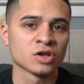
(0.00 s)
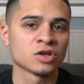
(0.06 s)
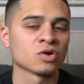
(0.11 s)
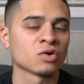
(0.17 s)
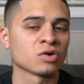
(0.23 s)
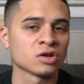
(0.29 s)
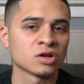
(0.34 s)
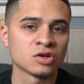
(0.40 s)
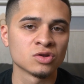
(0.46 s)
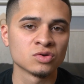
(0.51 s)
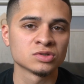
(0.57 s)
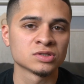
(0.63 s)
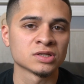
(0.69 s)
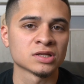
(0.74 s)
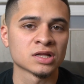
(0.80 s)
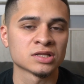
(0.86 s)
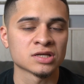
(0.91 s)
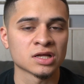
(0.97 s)
You're only
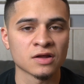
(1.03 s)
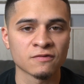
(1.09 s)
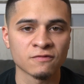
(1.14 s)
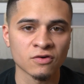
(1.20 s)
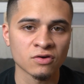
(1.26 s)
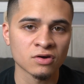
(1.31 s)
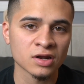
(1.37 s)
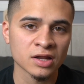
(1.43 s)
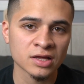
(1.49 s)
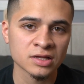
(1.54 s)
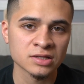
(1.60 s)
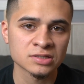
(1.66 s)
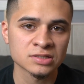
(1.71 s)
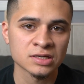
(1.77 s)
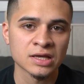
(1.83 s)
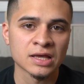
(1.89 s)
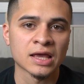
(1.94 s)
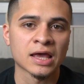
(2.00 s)
losing the telephoto
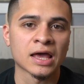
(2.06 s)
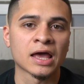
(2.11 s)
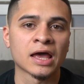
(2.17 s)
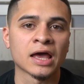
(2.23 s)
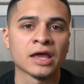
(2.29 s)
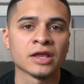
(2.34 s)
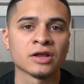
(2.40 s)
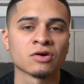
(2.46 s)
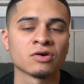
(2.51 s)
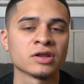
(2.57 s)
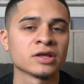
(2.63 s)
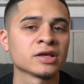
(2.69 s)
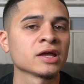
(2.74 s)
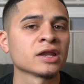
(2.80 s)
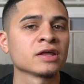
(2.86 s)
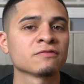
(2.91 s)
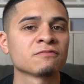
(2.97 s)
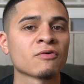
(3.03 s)
lens, and you're only
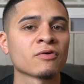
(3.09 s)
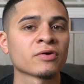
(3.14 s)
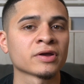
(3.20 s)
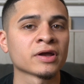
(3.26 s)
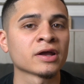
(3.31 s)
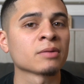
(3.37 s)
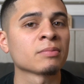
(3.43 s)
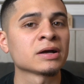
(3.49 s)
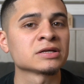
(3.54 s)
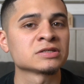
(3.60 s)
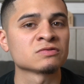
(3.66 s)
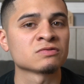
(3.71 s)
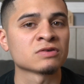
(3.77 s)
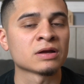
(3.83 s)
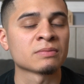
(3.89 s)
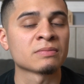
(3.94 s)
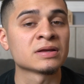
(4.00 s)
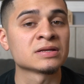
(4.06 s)
getting 4 gigabytes of
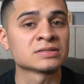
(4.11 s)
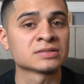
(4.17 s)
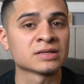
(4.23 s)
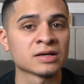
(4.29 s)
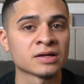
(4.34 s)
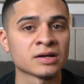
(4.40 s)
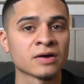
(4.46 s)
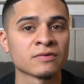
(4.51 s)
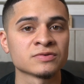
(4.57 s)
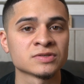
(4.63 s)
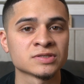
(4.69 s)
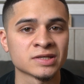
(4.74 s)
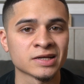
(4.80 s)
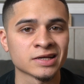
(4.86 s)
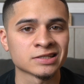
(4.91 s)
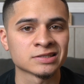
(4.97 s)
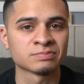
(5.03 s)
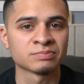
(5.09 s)
RAM instead of
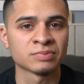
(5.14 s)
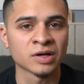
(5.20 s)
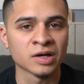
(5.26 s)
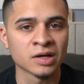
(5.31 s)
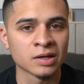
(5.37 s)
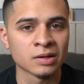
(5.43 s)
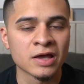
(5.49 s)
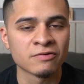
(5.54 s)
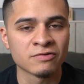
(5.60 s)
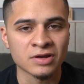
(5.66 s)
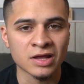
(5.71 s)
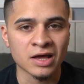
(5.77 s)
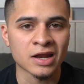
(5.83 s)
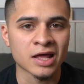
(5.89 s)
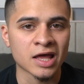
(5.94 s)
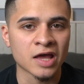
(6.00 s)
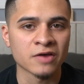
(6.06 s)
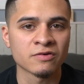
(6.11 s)
6. But if you're
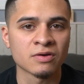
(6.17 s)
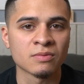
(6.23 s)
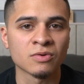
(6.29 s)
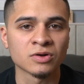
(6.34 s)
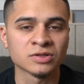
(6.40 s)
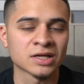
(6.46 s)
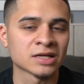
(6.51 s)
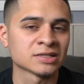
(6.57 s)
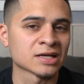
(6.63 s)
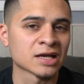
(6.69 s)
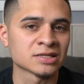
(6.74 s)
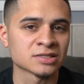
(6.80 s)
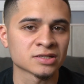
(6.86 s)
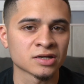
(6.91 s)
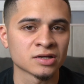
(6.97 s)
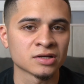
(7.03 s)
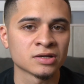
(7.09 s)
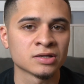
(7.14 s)
not a heavy
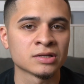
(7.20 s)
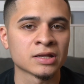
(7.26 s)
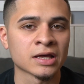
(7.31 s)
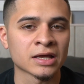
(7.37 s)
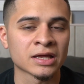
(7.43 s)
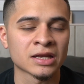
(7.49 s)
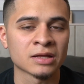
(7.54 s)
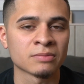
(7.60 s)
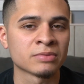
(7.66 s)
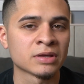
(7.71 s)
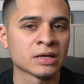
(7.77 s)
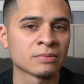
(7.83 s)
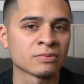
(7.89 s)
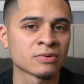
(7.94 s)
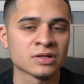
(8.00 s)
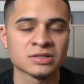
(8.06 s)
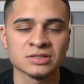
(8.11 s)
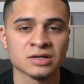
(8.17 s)
multitasker, you're not going to be
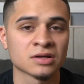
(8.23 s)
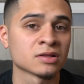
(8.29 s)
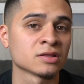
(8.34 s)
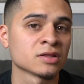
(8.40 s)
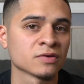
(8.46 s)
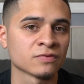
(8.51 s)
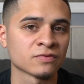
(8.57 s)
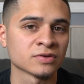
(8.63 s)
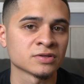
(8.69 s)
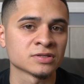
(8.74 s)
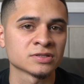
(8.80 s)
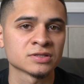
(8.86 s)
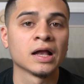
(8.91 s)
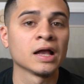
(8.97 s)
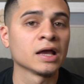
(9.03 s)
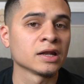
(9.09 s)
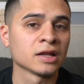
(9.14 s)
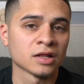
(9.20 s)
able to tell the difference.
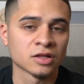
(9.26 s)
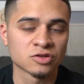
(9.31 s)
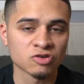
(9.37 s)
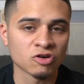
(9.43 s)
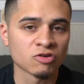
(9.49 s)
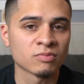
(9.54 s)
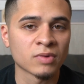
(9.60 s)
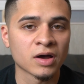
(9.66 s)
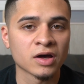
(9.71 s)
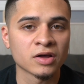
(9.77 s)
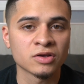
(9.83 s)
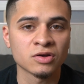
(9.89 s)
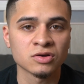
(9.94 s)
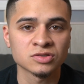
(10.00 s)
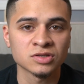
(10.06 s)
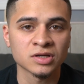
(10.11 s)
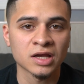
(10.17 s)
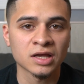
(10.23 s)
And in the 12 model, you're
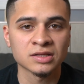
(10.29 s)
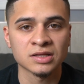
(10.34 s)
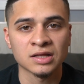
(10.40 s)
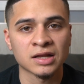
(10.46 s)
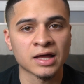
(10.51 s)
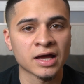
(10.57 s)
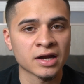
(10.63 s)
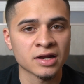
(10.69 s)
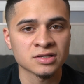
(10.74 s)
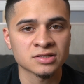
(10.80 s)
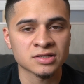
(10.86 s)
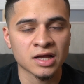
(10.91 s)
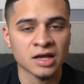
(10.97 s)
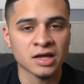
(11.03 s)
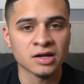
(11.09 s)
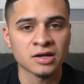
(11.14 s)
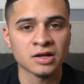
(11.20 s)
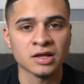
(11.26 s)
also getting the LiDAR
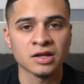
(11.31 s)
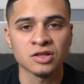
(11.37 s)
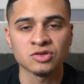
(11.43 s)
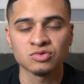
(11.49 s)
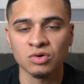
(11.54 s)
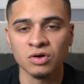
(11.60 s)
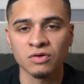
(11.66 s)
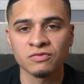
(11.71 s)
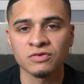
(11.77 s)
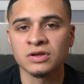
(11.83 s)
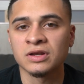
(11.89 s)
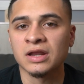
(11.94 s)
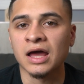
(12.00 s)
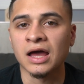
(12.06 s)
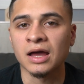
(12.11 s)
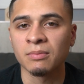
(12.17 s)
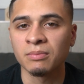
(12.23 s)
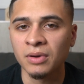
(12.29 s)
scanner, and the 12 you're
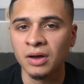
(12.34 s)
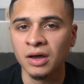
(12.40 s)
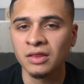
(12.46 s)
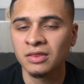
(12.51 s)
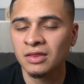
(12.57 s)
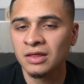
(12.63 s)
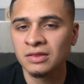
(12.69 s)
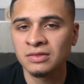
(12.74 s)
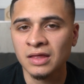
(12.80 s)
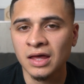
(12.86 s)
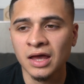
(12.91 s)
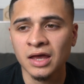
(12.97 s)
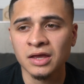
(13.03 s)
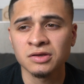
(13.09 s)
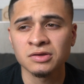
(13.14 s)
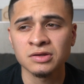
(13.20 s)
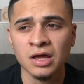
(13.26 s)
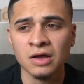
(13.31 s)
not. But other than
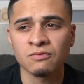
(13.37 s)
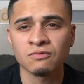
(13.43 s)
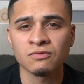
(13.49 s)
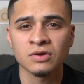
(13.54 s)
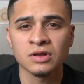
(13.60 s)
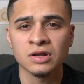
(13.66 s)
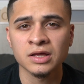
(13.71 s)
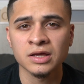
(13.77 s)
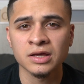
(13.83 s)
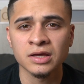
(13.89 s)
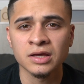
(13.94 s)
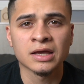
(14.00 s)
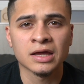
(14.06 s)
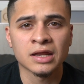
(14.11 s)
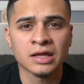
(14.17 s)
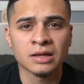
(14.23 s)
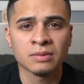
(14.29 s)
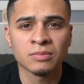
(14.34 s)
that, you're not really
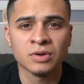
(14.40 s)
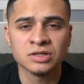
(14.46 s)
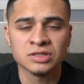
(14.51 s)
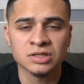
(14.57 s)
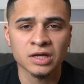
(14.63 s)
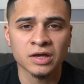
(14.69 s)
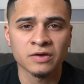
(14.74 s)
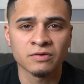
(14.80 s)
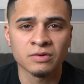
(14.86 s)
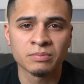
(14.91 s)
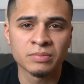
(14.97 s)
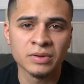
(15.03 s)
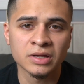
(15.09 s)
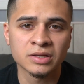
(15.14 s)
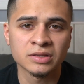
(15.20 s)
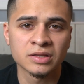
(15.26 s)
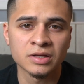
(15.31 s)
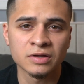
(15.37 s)
getting much of a
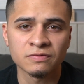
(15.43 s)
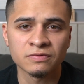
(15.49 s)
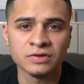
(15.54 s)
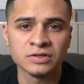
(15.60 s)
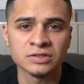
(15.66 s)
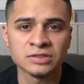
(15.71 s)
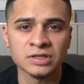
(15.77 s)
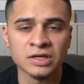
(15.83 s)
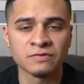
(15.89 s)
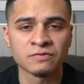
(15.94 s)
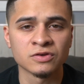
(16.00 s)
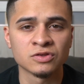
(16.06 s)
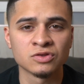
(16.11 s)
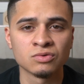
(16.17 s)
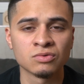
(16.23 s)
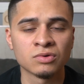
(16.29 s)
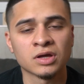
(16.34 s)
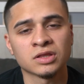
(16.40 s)
big difference if you
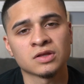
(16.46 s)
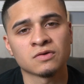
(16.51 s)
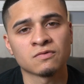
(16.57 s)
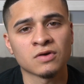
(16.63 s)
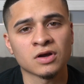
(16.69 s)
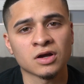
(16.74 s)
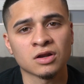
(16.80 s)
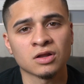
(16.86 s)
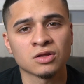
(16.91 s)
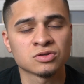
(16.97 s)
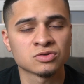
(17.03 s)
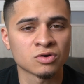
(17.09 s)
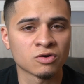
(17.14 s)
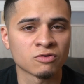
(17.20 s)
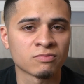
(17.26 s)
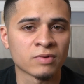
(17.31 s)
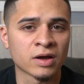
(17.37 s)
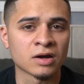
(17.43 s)
do get the regular
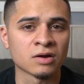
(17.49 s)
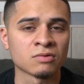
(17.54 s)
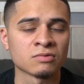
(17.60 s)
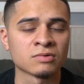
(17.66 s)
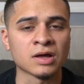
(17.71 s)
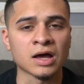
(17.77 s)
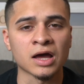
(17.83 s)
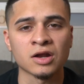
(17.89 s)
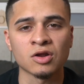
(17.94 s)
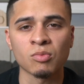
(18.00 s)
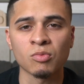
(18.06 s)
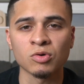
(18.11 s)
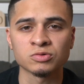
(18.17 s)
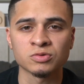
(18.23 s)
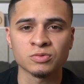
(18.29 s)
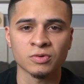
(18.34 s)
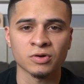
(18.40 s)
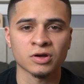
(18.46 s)
12 model. Now I know
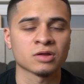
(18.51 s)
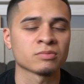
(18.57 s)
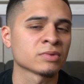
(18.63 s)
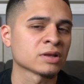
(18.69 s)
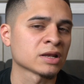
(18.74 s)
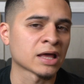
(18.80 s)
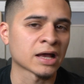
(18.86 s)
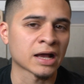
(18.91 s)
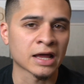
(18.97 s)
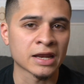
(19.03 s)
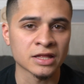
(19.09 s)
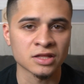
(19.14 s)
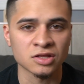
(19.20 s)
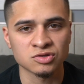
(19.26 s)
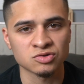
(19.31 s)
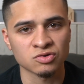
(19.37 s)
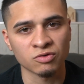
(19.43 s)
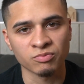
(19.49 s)
most people are going to be like, I need
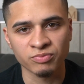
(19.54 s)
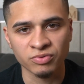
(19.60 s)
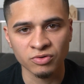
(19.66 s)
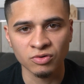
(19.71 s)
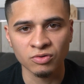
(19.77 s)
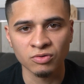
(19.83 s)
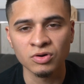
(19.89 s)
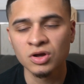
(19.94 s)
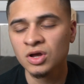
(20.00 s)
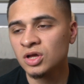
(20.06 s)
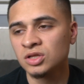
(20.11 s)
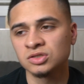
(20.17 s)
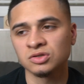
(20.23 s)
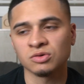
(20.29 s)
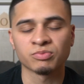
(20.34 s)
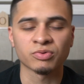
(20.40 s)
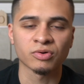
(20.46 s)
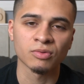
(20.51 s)
the 12 Pro,
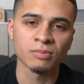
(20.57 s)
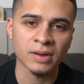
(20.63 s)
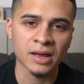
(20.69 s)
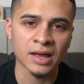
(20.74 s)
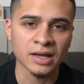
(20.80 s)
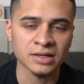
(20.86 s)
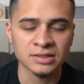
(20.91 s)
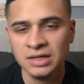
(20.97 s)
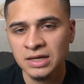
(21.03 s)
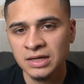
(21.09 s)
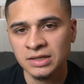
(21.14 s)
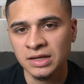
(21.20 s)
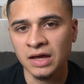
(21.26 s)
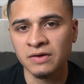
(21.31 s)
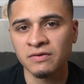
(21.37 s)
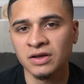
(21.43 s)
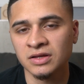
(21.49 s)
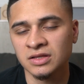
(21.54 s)
12 Pro Max.
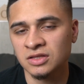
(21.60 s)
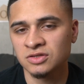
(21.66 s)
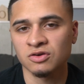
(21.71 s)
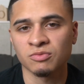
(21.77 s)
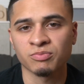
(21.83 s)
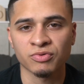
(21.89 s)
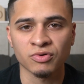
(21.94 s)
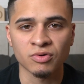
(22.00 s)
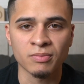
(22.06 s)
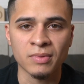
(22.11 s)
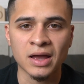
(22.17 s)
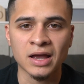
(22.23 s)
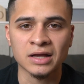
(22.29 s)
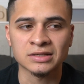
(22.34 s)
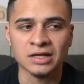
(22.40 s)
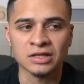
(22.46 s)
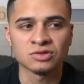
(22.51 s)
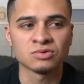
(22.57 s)
Now if you get the 12 Pro
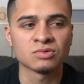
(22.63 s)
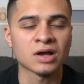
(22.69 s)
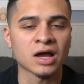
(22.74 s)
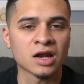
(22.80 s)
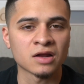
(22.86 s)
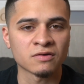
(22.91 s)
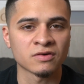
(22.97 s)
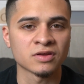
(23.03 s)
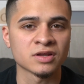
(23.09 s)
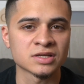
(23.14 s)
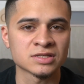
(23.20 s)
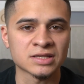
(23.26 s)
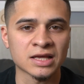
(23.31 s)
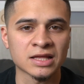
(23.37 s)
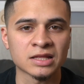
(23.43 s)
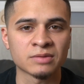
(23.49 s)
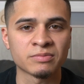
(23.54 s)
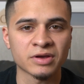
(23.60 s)
Max, I do kind of
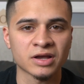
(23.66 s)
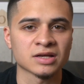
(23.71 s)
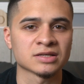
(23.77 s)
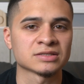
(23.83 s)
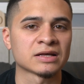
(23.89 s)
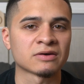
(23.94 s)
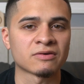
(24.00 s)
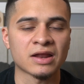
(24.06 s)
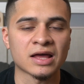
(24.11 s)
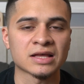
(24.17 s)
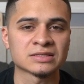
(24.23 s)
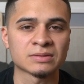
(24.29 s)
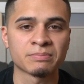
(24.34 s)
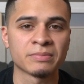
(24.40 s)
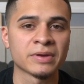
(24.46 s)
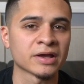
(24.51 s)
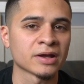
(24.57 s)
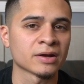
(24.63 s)
understand it because that one has a
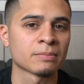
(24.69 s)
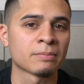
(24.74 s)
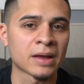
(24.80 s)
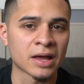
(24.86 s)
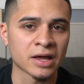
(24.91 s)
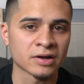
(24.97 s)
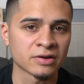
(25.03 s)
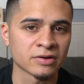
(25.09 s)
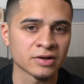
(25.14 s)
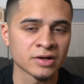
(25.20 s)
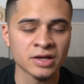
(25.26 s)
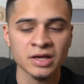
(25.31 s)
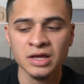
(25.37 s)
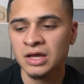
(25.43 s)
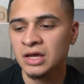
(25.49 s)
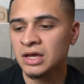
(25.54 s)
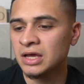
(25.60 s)
bigger battery.